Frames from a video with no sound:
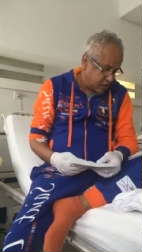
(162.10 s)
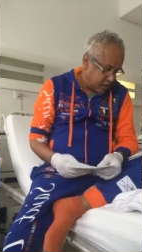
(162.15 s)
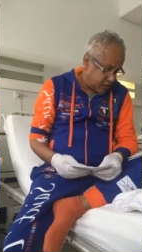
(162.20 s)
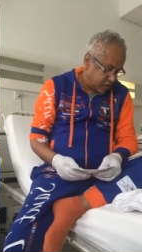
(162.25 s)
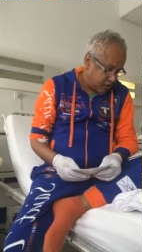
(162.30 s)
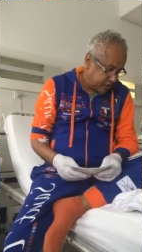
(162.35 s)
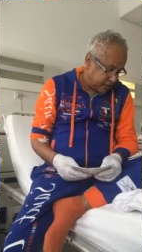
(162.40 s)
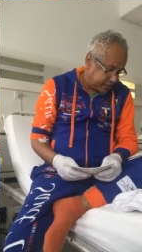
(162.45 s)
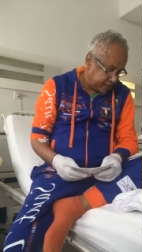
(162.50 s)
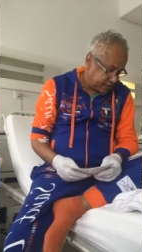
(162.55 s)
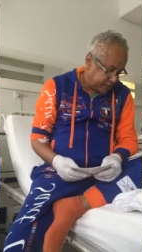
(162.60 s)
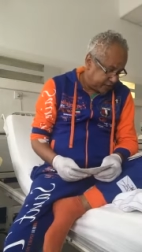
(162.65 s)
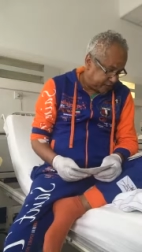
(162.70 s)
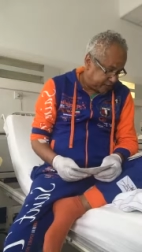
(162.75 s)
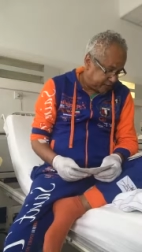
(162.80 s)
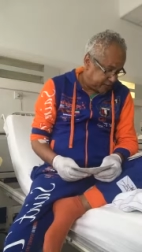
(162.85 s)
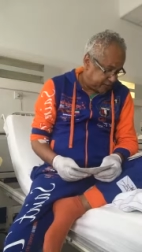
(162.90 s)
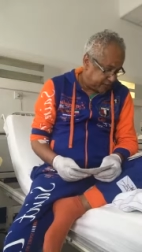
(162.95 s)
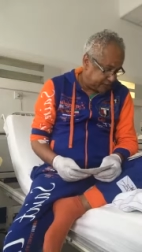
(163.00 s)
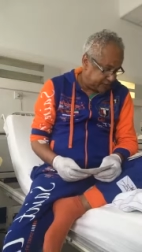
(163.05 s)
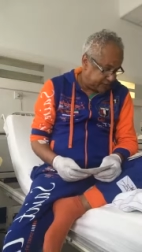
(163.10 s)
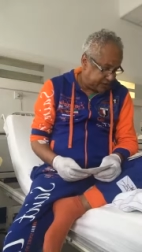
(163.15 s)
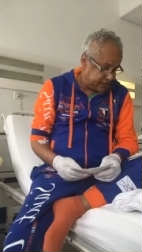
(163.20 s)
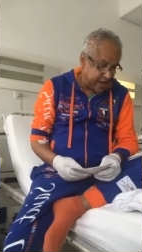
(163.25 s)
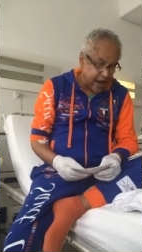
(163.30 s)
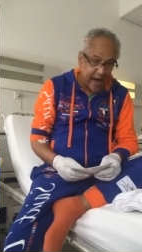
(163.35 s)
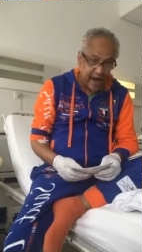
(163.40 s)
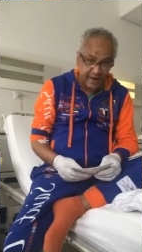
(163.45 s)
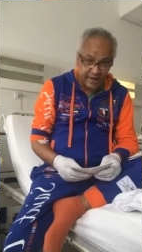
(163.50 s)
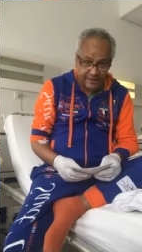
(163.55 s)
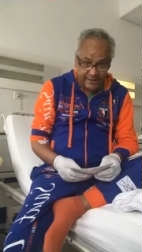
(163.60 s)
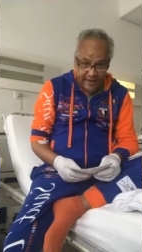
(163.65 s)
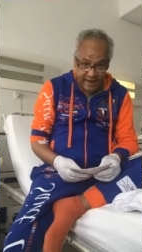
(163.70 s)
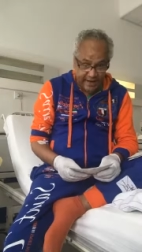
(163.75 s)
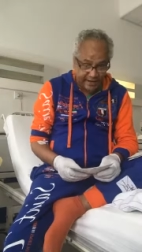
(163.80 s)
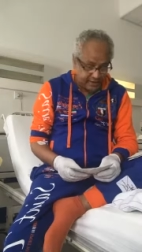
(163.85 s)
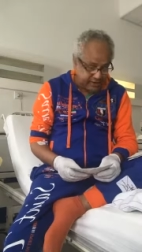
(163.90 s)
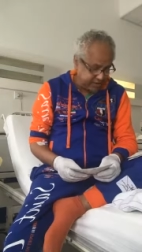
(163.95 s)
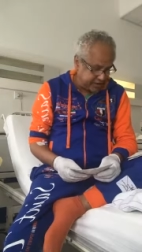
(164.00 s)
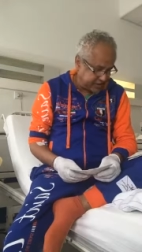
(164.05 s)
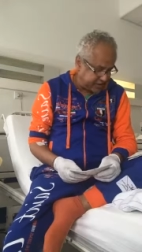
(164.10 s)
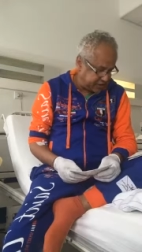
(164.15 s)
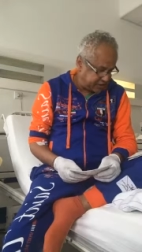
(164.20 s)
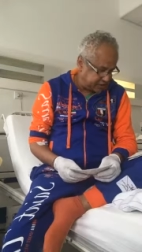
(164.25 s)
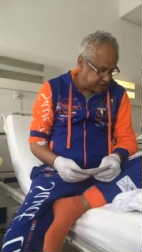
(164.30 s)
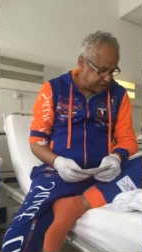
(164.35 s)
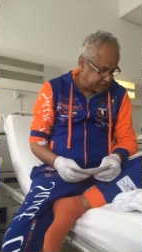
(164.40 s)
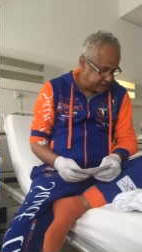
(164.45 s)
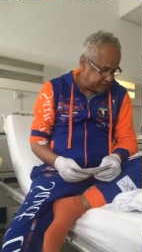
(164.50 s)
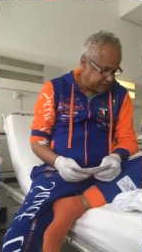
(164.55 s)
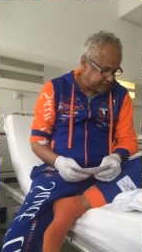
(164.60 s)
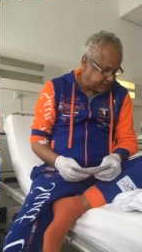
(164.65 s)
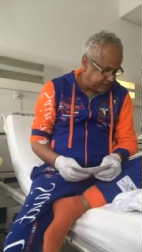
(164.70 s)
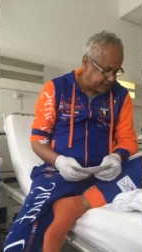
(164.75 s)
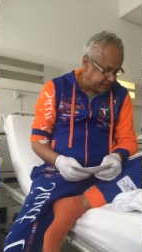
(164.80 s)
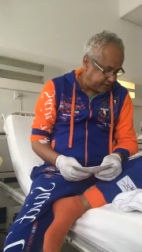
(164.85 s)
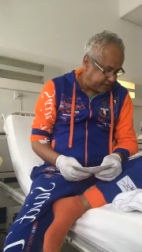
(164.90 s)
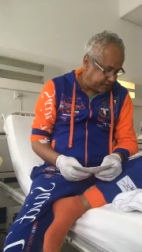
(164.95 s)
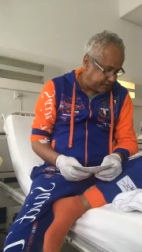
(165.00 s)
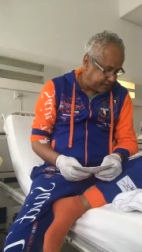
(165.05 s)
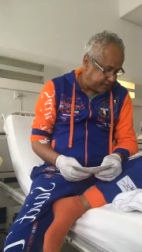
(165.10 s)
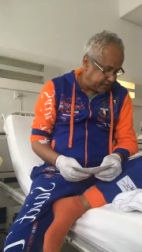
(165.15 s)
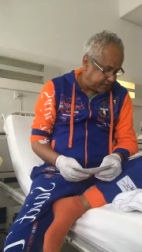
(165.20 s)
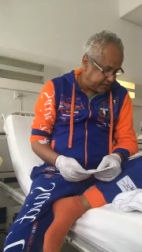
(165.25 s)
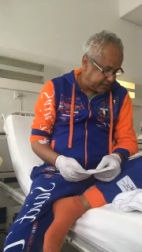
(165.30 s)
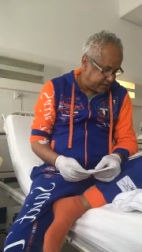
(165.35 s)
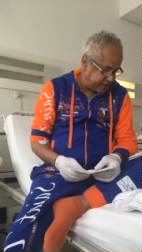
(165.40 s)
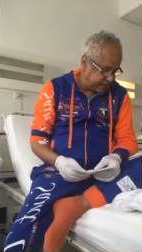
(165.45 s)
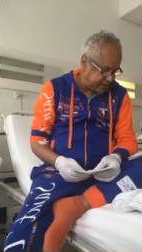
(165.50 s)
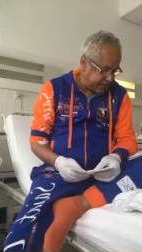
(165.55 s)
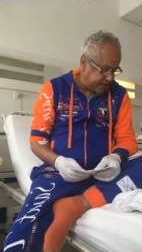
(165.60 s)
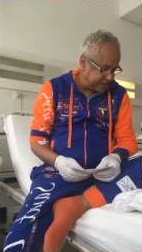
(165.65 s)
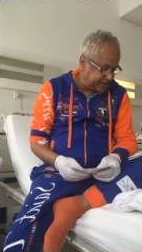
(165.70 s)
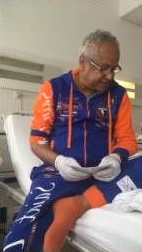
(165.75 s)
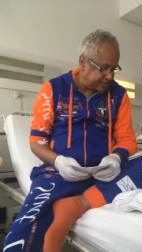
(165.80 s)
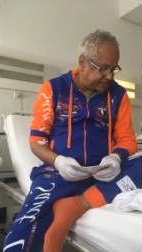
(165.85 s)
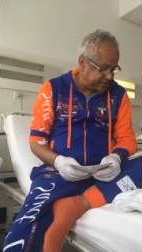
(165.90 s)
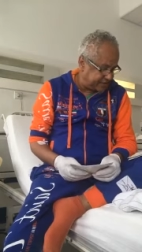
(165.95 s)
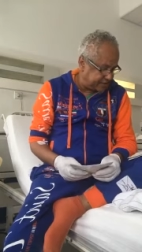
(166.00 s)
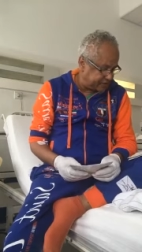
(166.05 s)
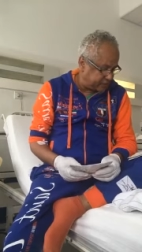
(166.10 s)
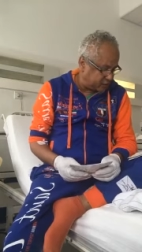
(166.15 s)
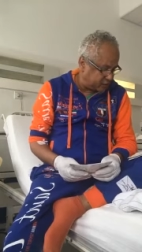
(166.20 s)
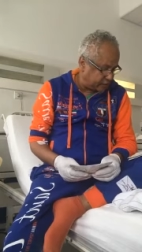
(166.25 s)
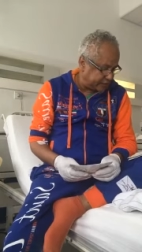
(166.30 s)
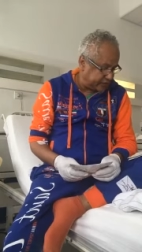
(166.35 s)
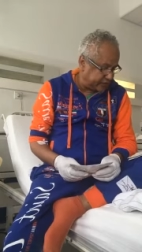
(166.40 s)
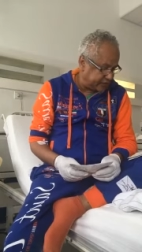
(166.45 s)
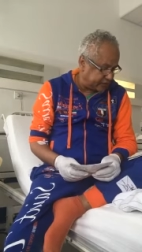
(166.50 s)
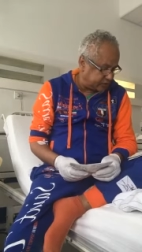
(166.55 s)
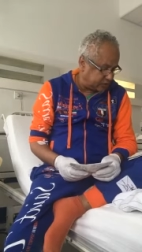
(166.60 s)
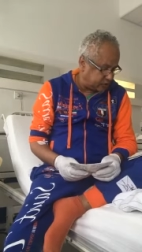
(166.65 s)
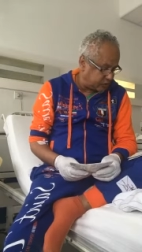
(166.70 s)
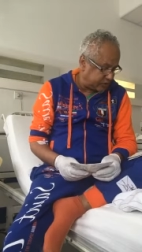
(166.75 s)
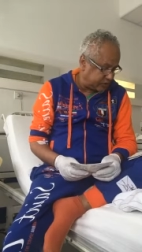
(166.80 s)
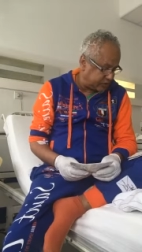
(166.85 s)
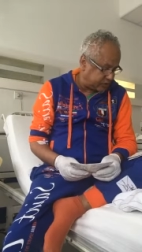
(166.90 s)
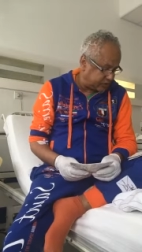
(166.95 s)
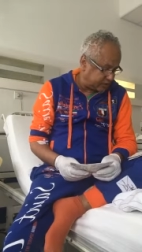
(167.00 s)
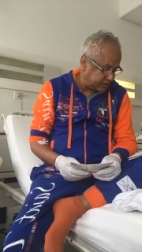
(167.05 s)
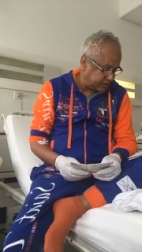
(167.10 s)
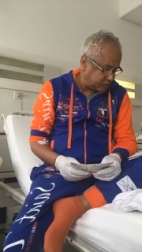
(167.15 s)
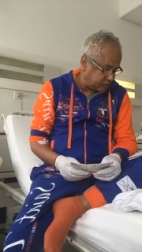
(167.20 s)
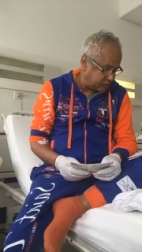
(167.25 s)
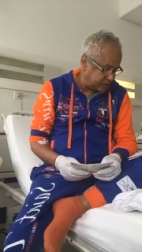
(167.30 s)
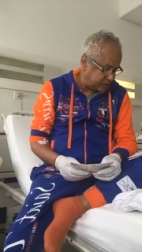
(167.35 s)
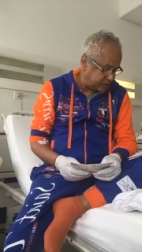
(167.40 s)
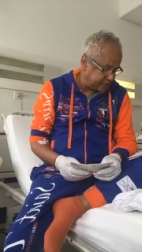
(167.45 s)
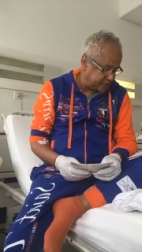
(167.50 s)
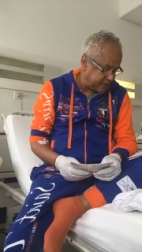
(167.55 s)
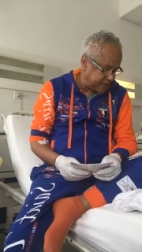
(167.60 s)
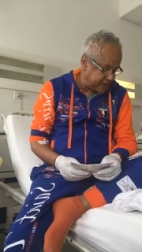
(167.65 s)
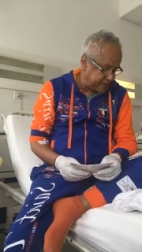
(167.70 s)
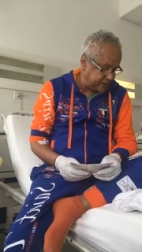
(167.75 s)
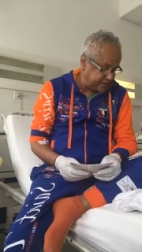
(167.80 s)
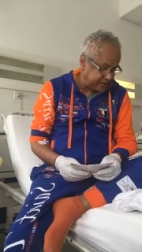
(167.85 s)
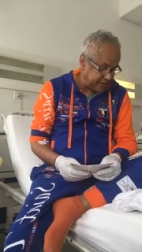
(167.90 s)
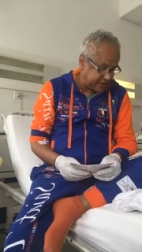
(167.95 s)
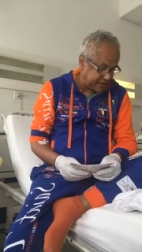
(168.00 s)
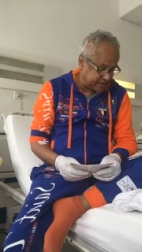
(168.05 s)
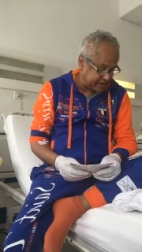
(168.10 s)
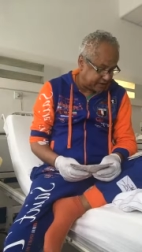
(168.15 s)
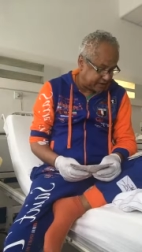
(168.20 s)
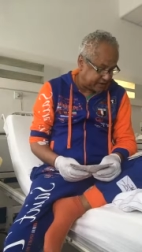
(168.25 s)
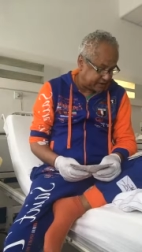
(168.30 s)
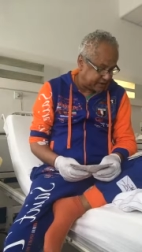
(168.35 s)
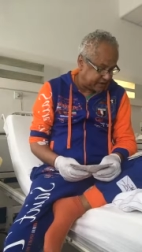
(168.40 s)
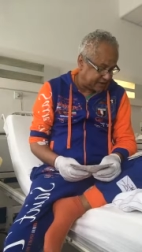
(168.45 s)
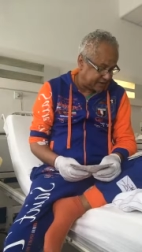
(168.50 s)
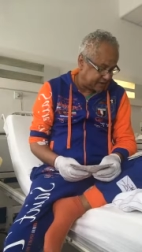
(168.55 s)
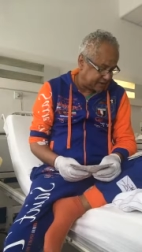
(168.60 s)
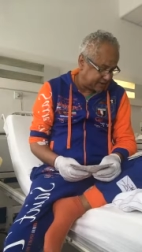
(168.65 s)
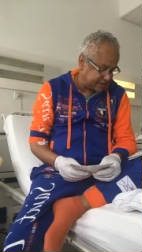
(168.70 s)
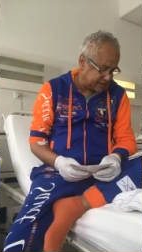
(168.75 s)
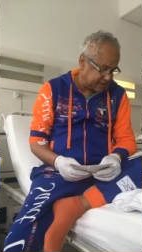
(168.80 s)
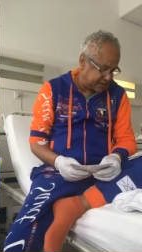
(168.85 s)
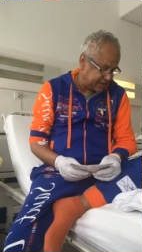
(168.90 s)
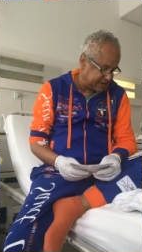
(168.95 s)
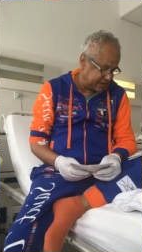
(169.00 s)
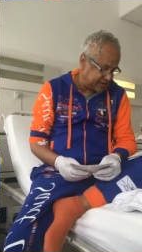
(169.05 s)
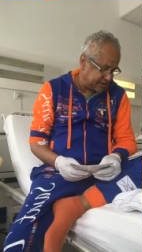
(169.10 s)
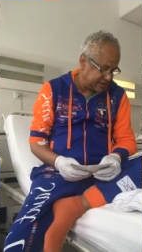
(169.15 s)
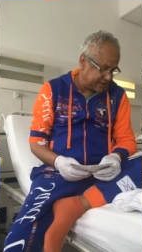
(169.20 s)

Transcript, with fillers: of young third generation 15, 18, 20, 23, 25, 30, 33.